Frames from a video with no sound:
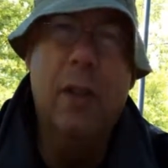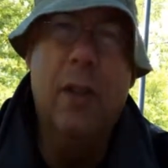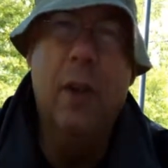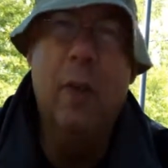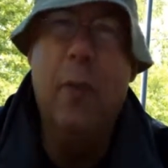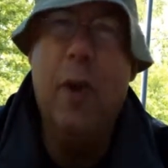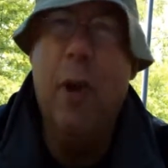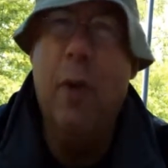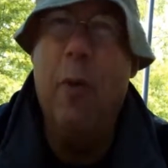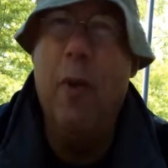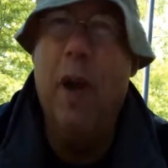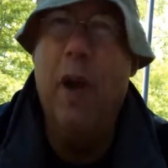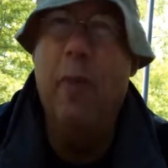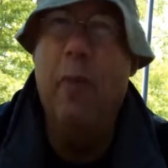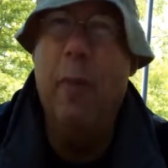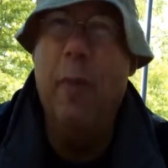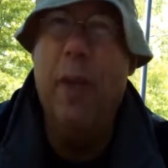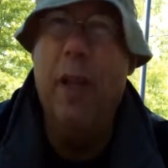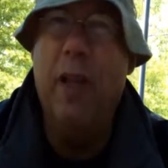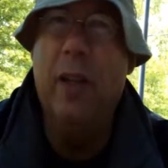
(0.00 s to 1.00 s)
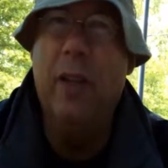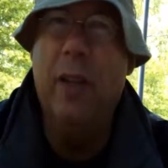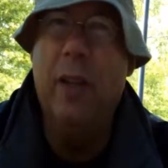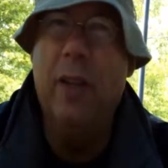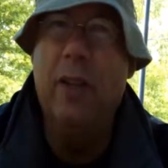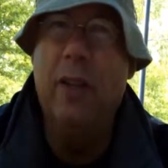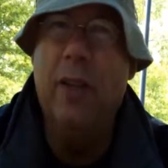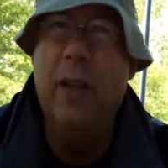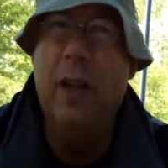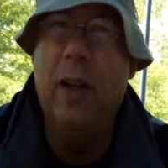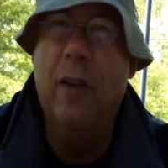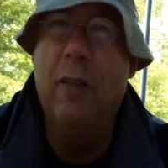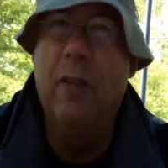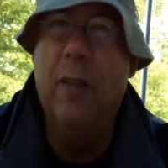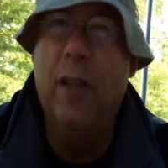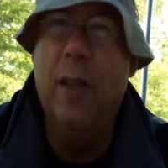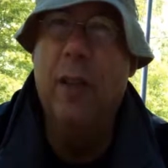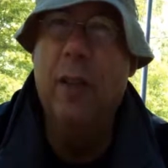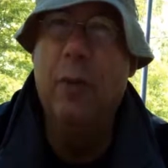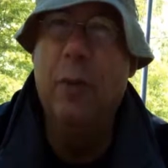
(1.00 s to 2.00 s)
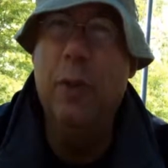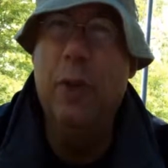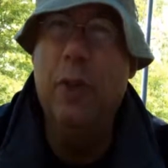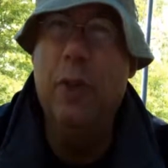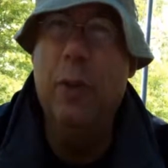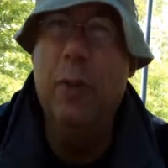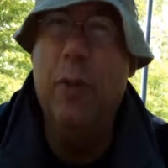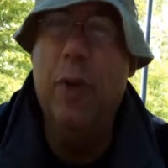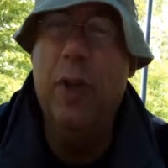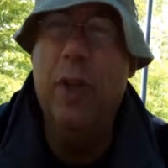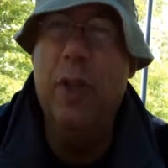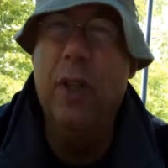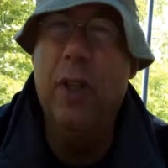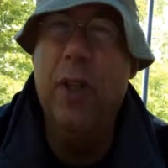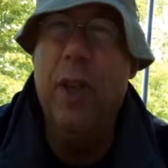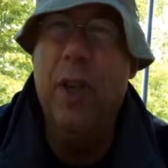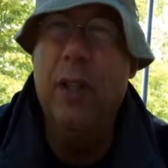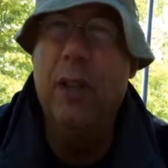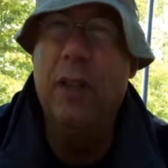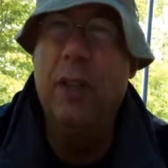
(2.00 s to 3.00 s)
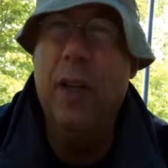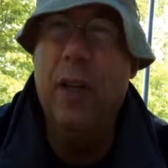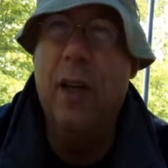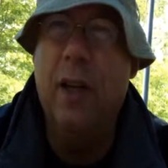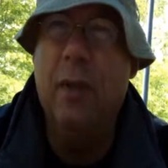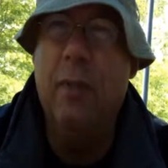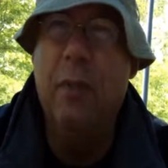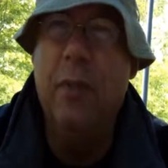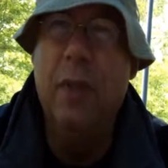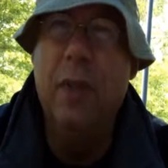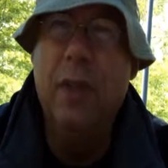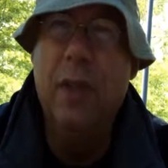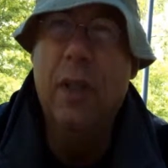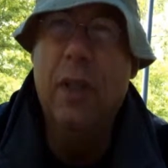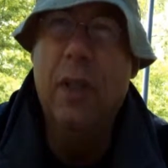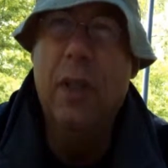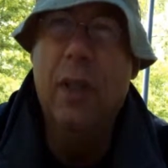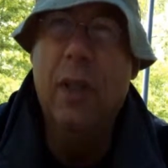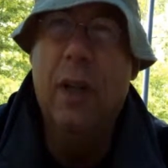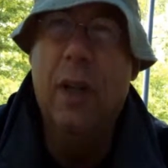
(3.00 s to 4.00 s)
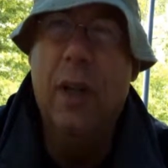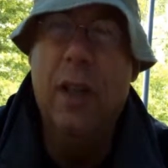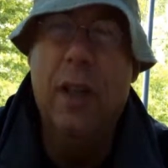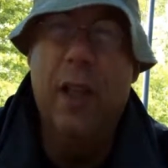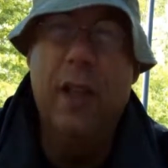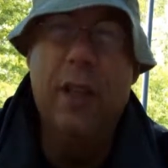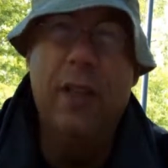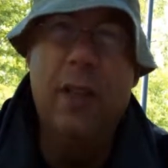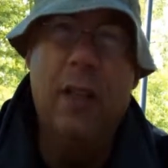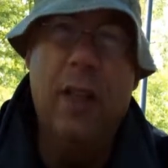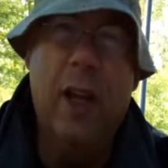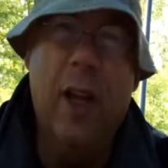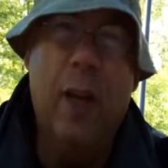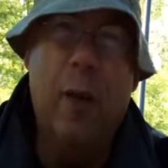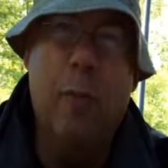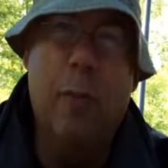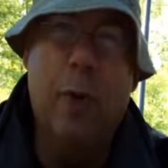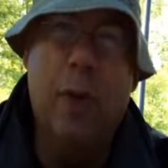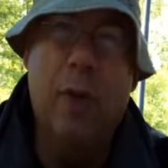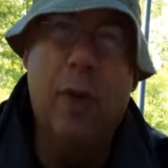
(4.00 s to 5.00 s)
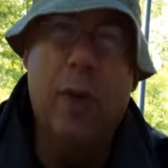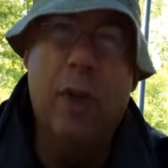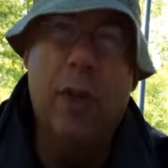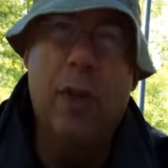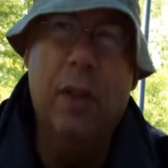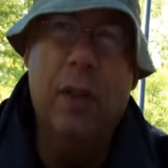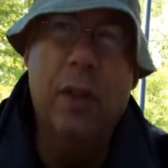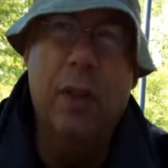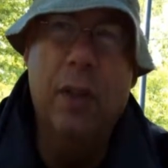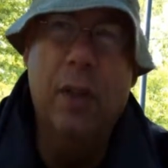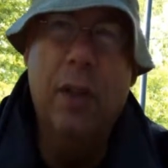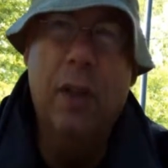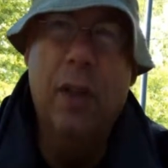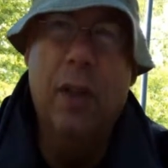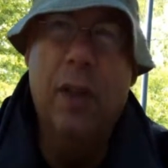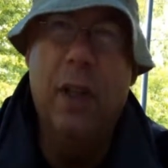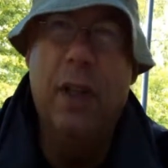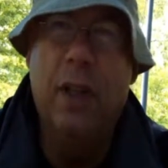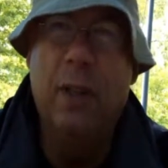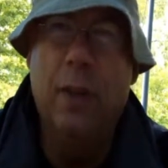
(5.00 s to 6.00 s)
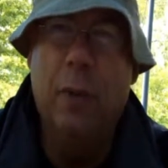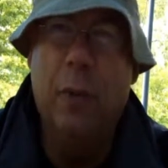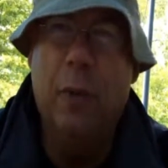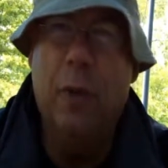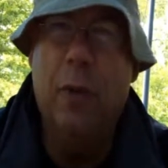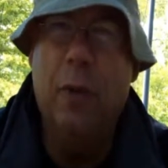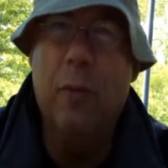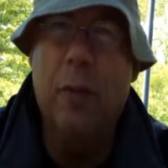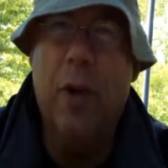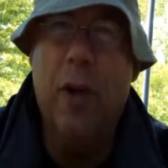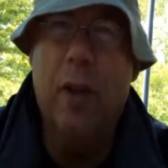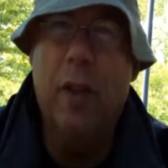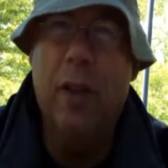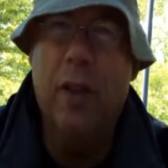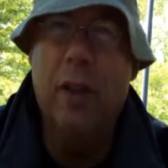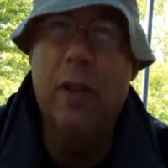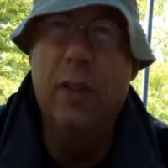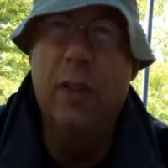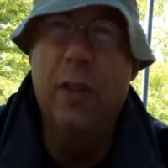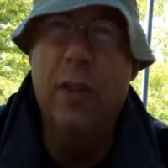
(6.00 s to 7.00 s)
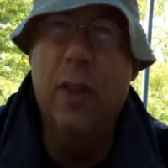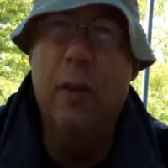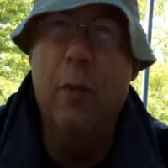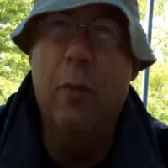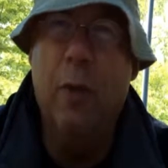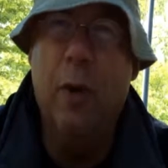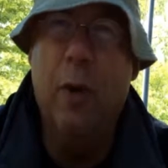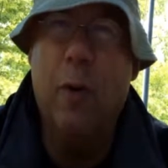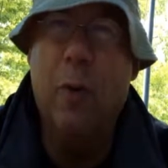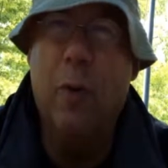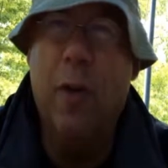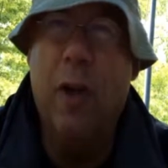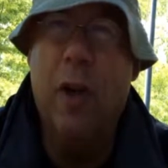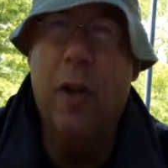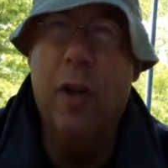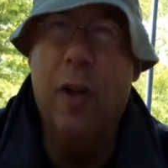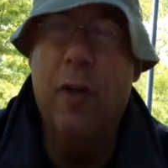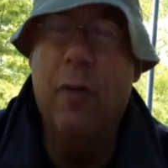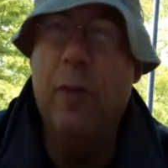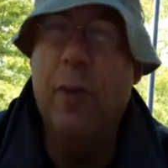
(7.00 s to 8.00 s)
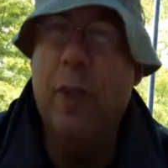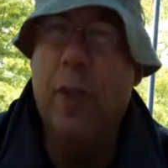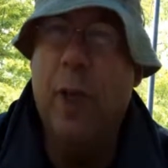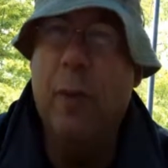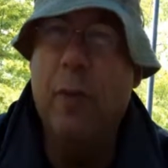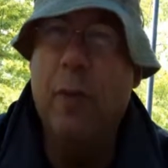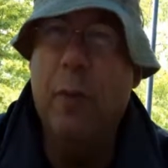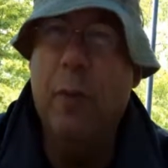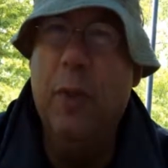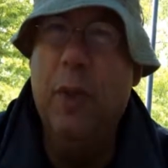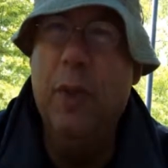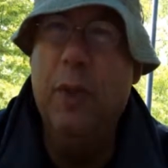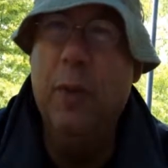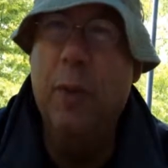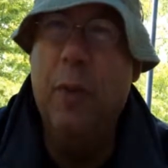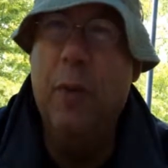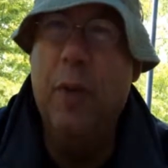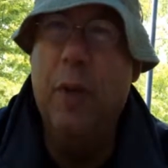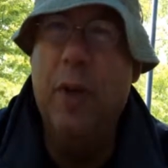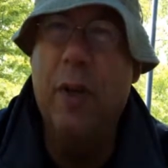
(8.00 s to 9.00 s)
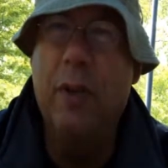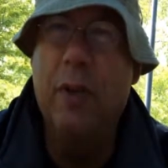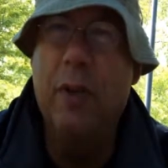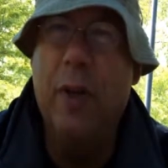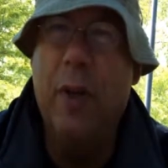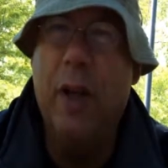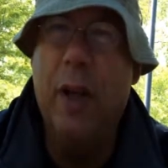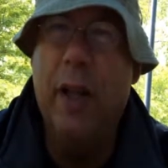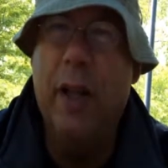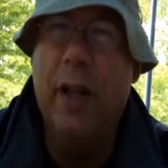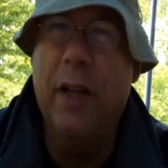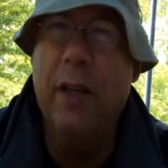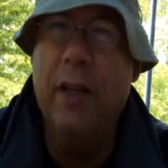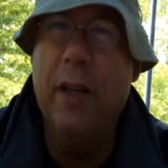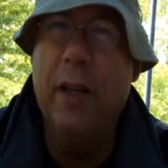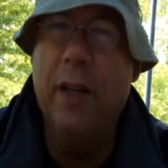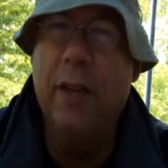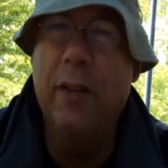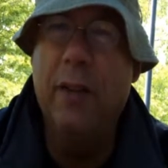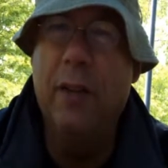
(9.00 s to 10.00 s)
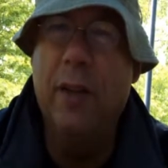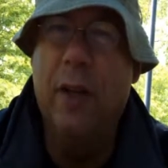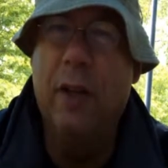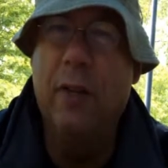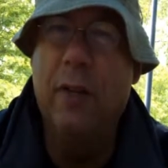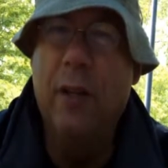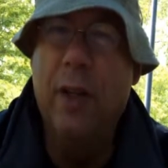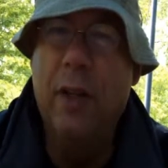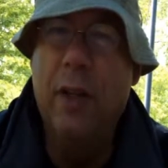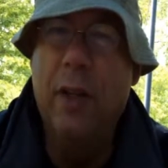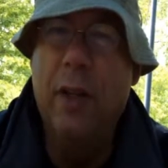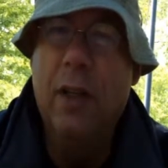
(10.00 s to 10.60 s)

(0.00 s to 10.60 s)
My wife will make a list of things we should bring the next time, things that got broken, things that worked well, things that didn't work well, different types of meals we want to try, that kind of stuff.